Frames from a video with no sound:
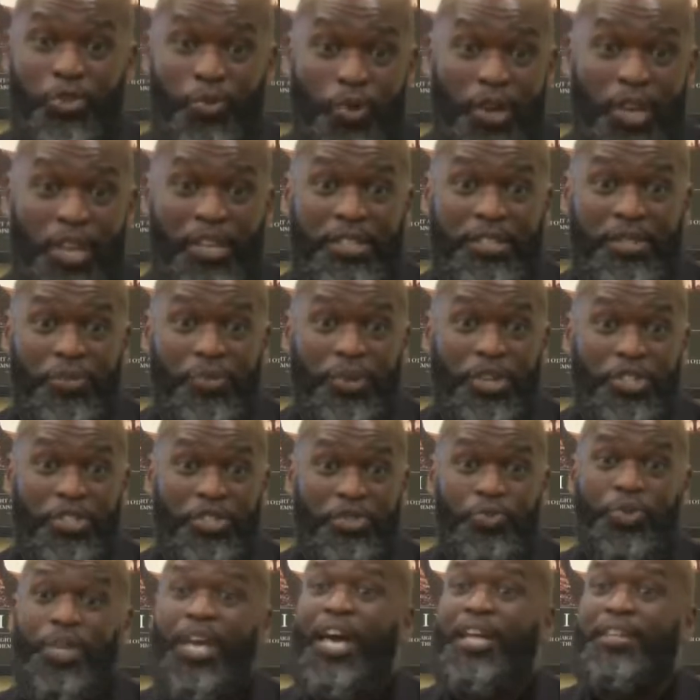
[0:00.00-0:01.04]
or ways in which
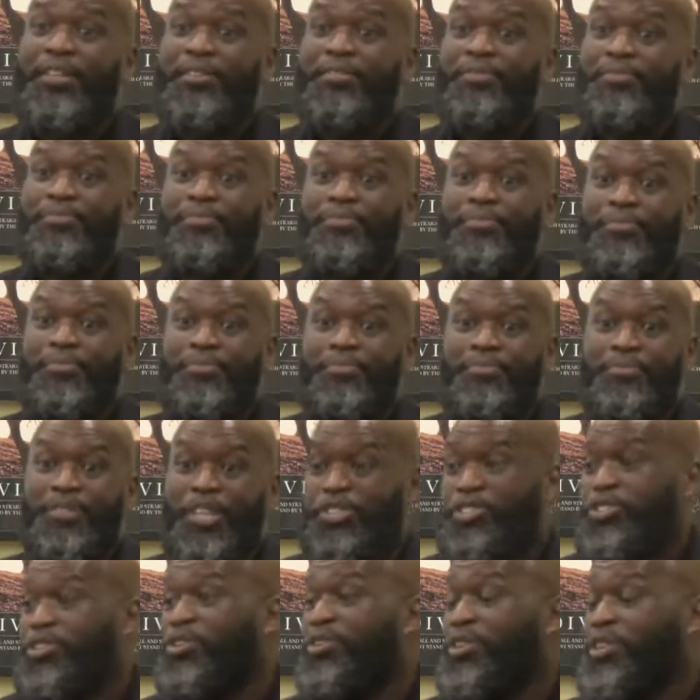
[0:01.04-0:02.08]
we hadn't
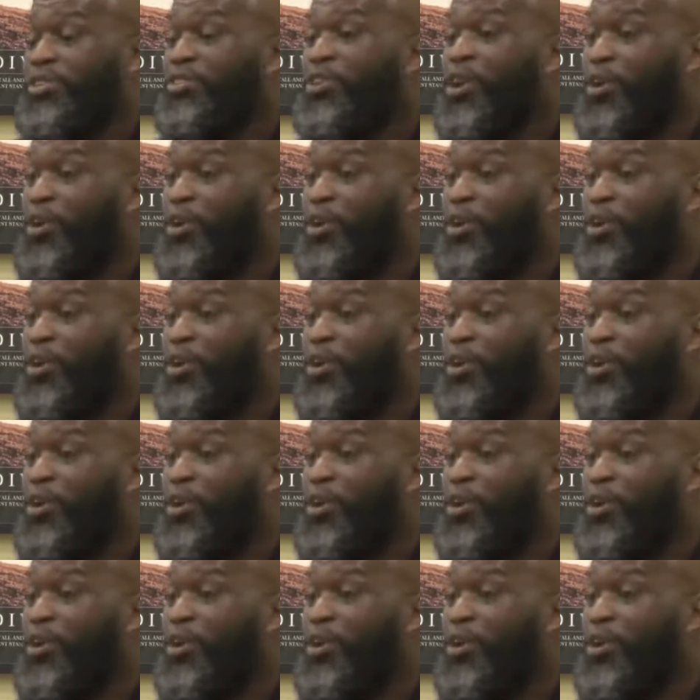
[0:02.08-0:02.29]
necessarily